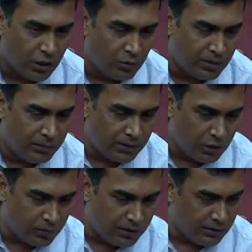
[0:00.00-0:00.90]
How many,
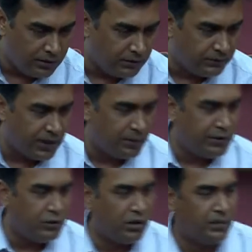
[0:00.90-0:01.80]
how many
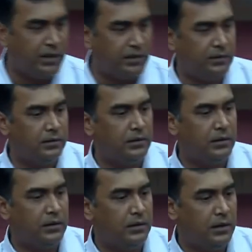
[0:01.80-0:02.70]
fragments you can make?
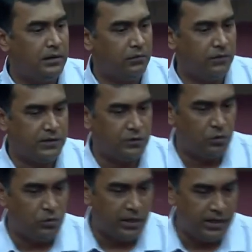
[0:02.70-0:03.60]
In the first
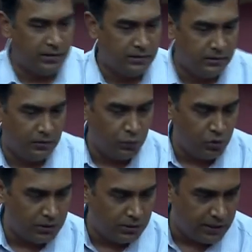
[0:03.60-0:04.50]
tube you write, you
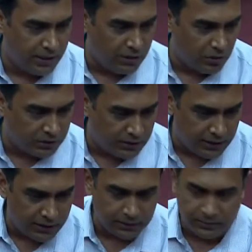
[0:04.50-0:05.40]
put dideoxy
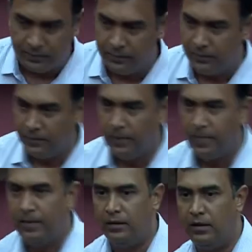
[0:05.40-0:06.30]
A,
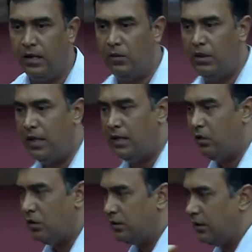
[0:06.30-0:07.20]
label
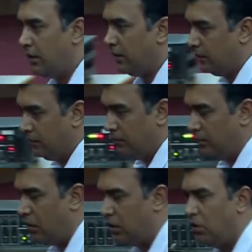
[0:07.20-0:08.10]
dideoxy A
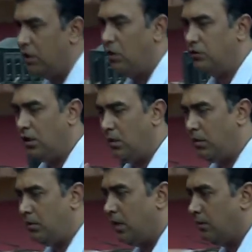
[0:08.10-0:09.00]
or you can also label
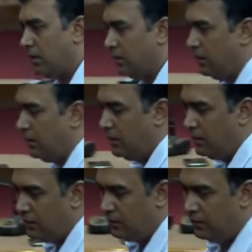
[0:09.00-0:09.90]
the primer.
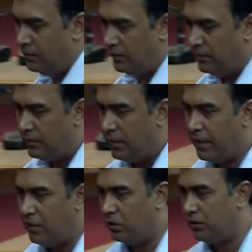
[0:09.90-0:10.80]

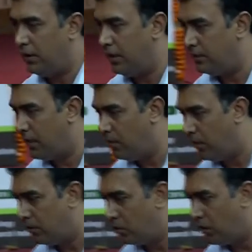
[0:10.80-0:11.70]
Dideoxy A is
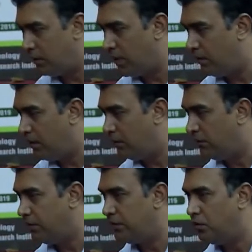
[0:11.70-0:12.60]
labeled. So, what is happening in
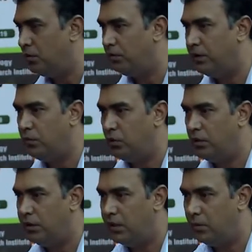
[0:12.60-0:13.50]
the first tube when you
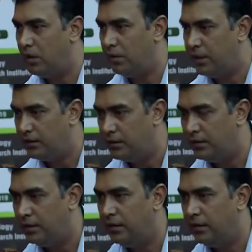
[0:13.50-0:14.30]
put DNA polymerase?